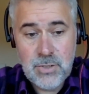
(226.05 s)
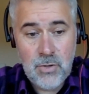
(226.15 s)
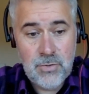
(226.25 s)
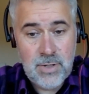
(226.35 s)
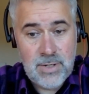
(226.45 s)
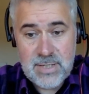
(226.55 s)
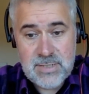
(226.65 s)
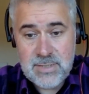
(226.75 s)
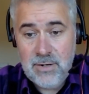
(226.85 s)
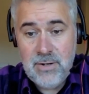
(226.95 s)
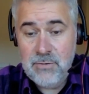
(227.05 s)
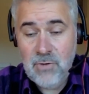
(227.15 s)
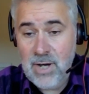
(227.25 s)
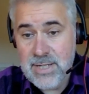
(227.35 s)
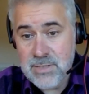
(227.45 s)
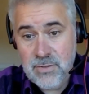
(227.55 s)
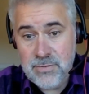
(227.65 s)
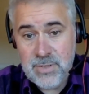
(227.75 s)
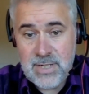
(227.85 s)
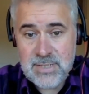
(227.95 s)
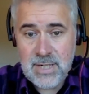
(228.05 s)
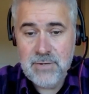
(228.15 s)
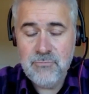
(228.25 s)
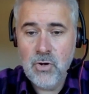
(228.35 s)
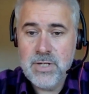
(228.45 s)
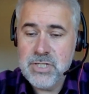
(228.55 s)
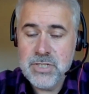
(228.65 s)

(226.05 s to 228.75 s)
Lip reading: None are necessarily right, none are necessarily wrong.